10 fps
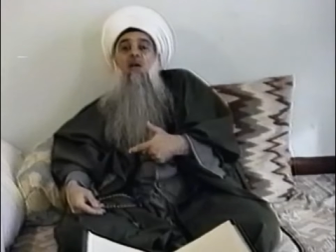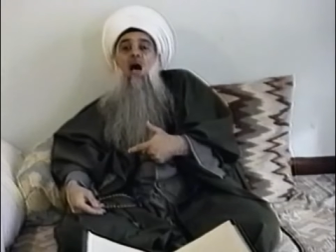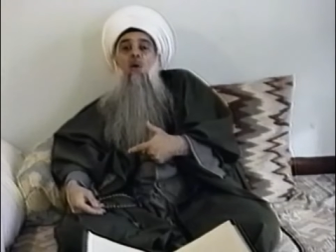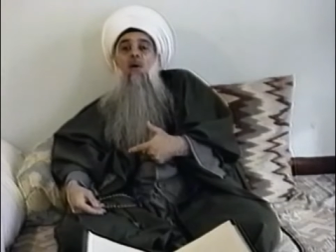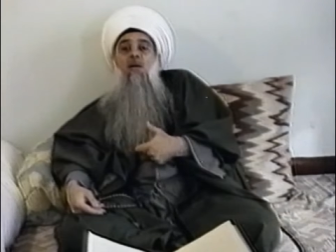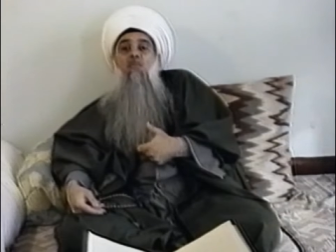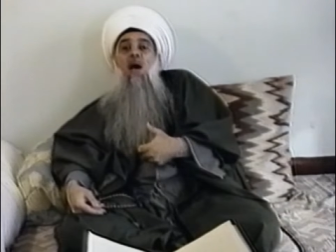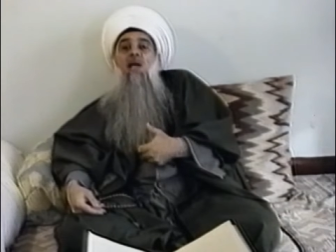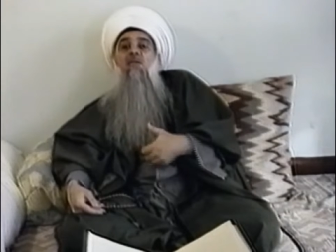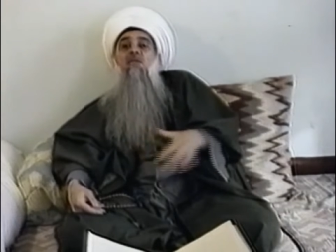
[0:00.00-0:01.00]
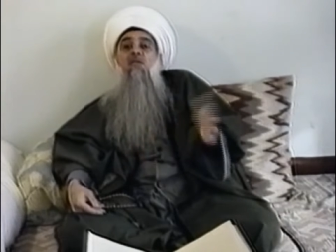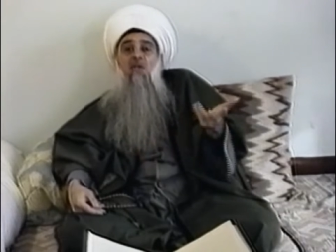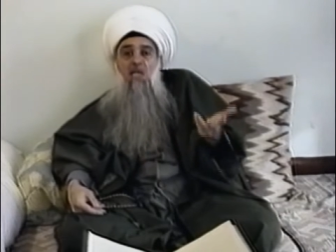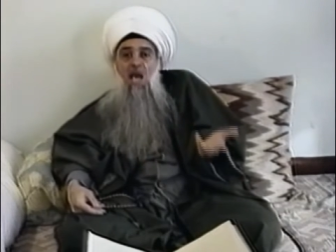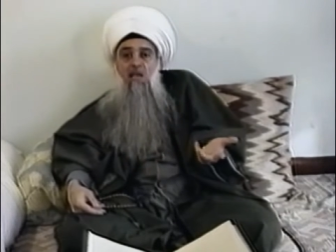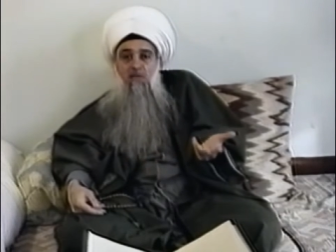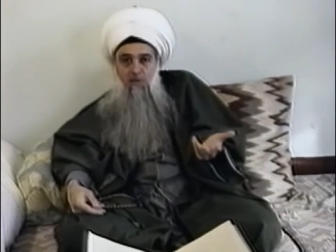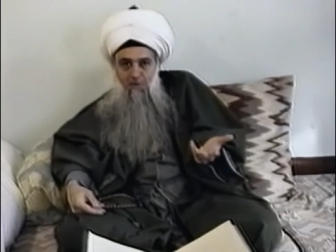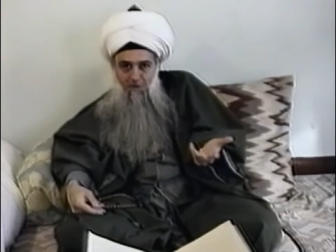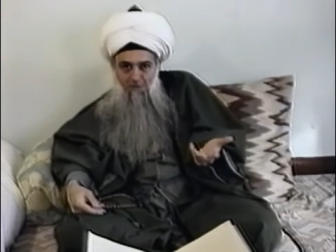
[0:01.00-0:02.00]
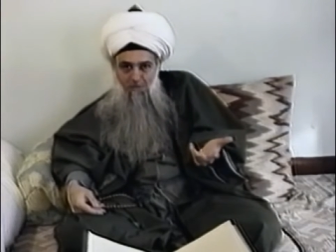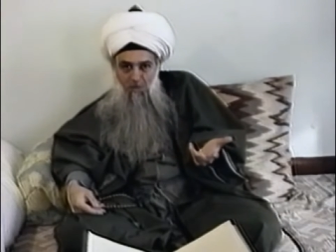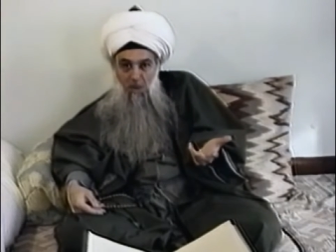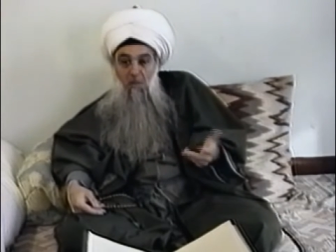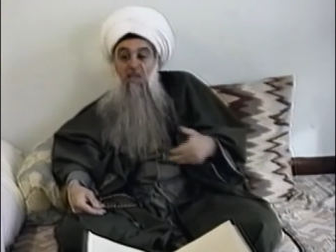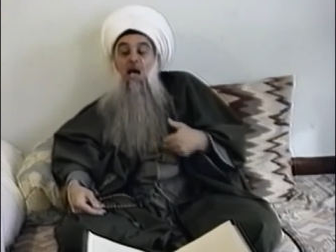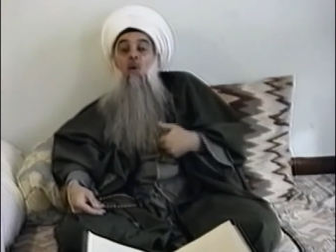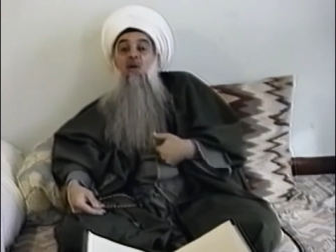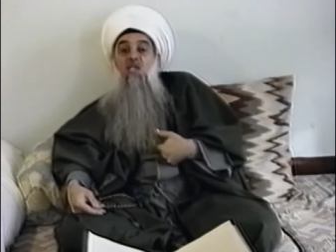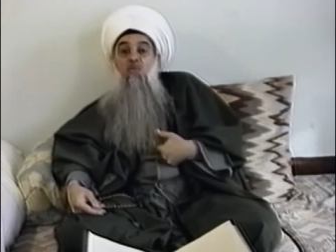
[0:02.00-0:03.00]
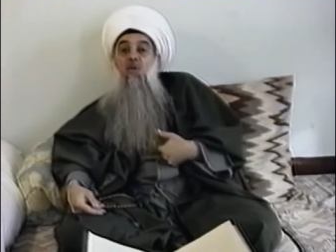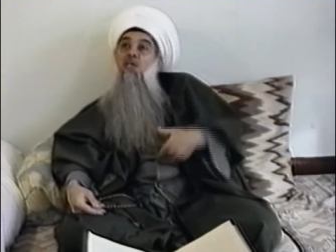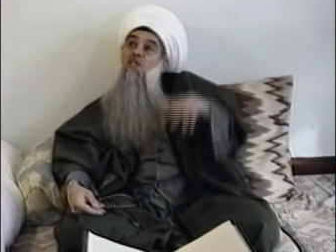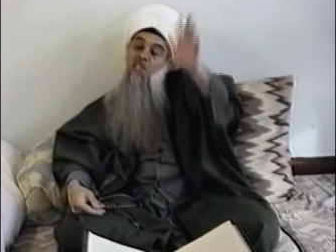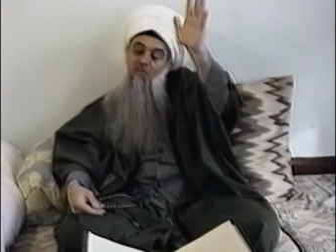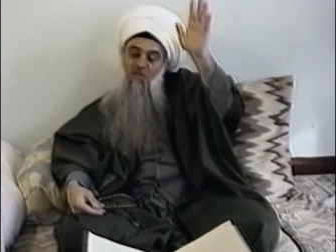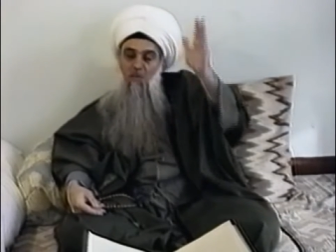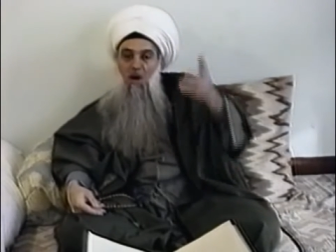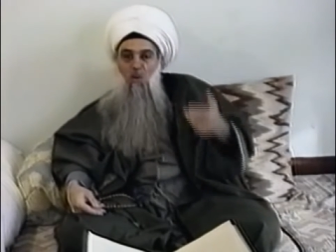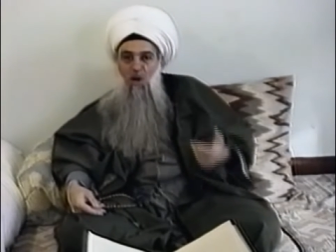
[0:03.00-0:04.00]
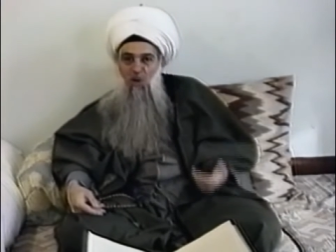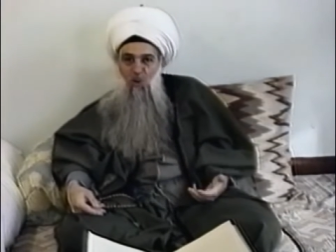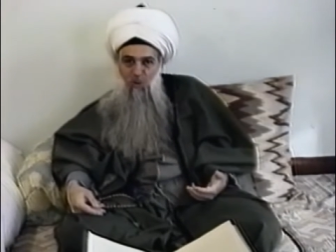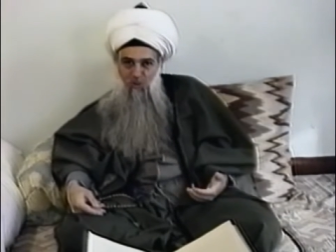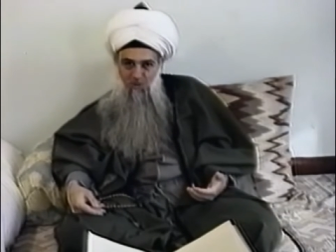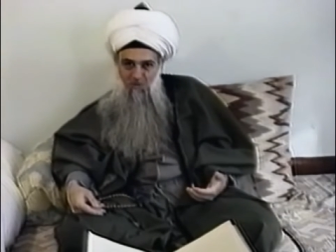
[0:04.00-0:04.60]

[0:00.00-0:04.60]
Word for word: our mind is created, but our spirit is from our Lord.